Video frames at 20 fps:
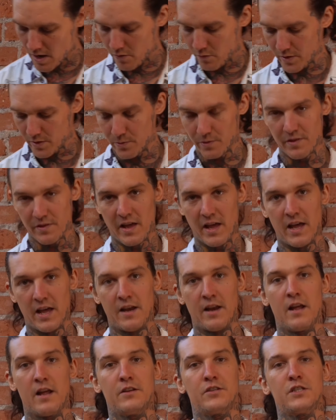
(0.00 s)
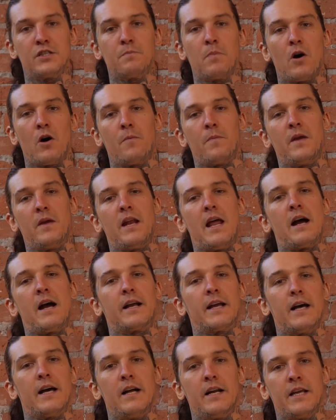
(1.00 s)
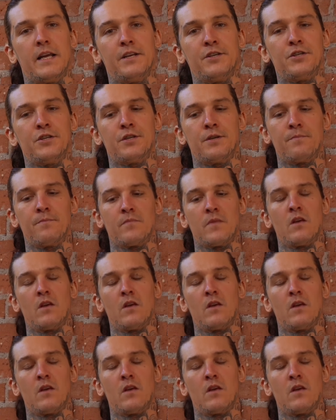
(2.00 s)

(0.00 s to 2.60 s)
We will then just pop in our garnish.